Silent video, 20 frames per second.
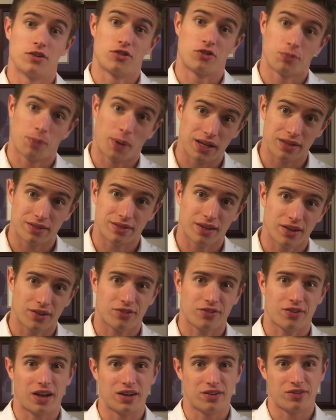Despite
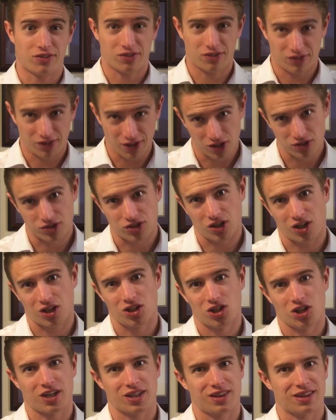this, I still took a
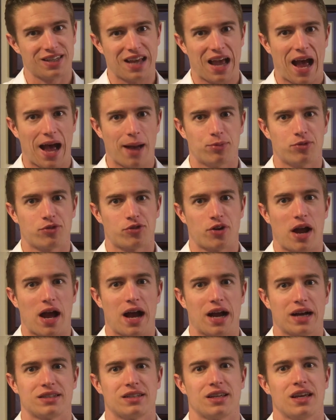look at the
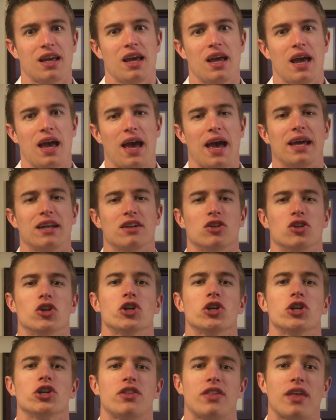abstract and
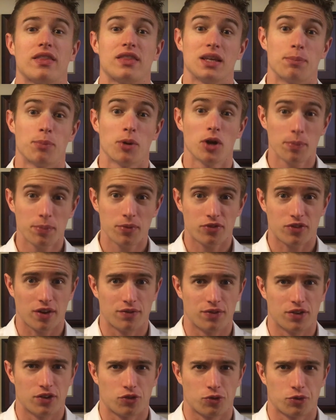learned that the purpose
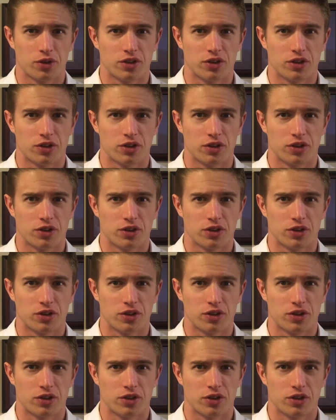of this